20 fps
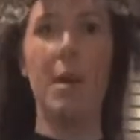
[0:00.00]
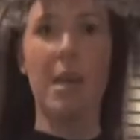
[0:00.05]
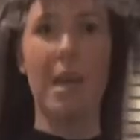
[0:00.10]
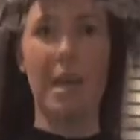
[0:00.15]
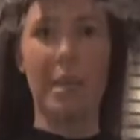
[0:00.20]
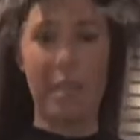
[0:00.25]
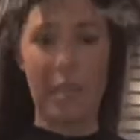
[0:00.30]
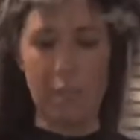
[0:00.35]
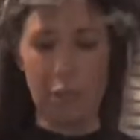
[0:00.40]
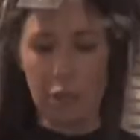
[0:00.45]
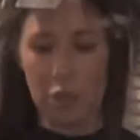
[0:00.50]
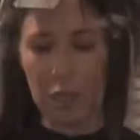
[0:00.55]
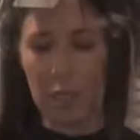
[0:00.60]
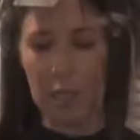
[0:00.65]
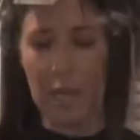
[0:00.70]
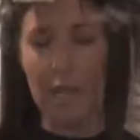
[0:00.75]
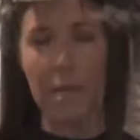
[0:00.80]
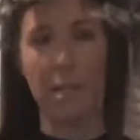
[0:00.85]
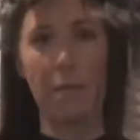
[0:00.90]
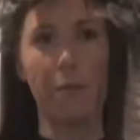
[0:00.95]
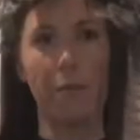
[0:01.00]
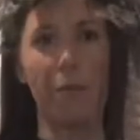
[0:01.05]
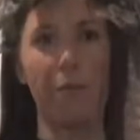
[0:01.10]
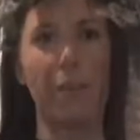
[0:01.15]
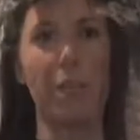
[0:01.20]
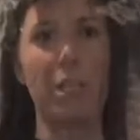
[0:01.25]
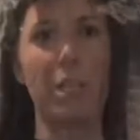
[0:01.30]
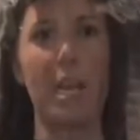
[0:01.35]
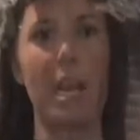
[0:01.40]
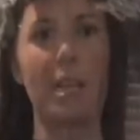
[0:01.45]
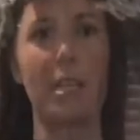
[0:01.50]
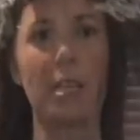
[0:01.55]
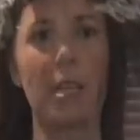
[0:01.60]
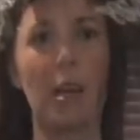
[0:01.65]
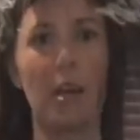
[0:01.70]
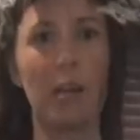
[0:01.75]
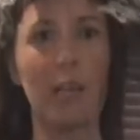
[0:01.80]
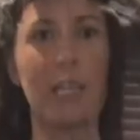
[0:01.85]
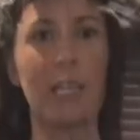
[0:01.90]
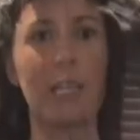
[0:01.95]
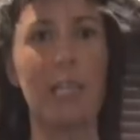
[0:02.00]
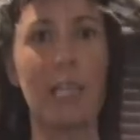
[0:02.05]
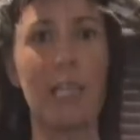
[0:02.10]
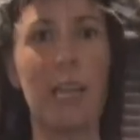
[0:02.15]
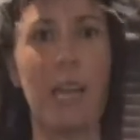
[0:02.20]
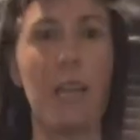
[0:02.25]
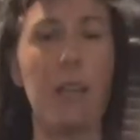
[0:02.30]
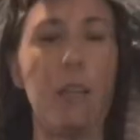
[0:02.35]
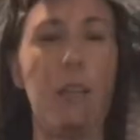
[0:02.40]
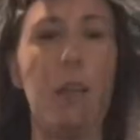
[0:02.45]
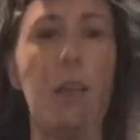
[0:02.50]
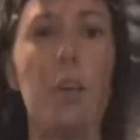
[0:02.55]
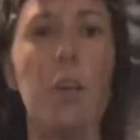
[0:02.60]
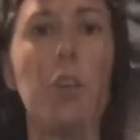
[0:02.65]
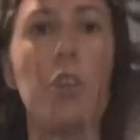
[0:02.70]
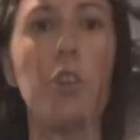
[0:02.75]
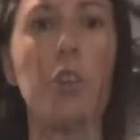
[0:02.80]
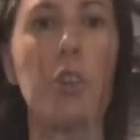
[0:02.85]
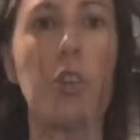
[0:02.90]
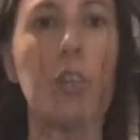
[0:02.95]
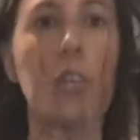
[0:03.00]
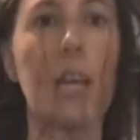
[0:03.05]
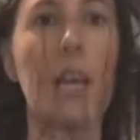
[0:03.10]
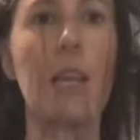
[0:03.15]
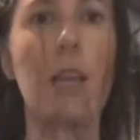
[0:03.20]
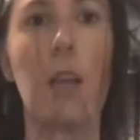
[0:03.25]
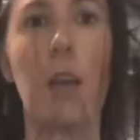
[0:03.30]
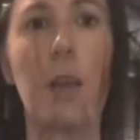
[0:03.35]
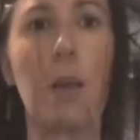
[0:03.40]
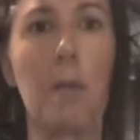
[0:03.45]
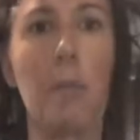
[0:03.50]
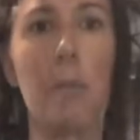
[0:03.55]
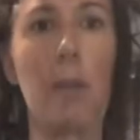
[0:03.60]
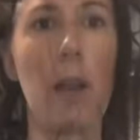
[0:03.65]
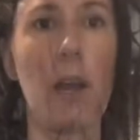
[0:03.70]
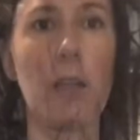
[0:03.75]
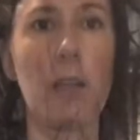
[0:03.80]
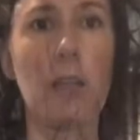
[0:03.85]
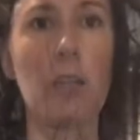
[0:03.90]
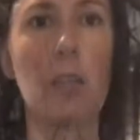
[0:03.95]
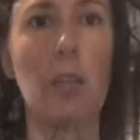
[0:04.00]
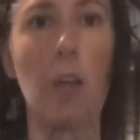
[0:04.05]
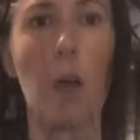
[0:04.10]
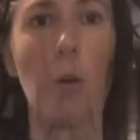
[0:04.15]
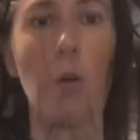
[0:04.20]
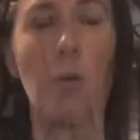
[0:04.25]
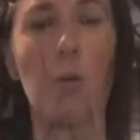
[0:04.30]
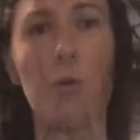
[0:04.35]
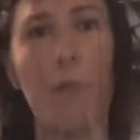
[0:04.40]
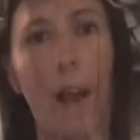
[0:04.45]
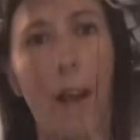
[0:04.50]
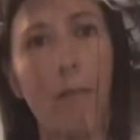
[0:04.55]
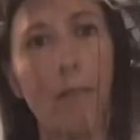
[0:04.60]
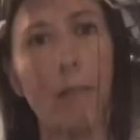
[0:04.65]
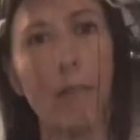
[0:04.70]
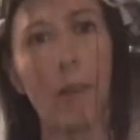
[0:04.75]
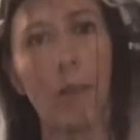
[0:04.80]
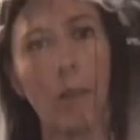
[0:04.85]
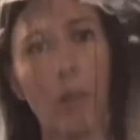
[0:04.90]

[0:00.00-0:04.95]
and then just get some fishnet tights, and then you just get like blood to go all around it,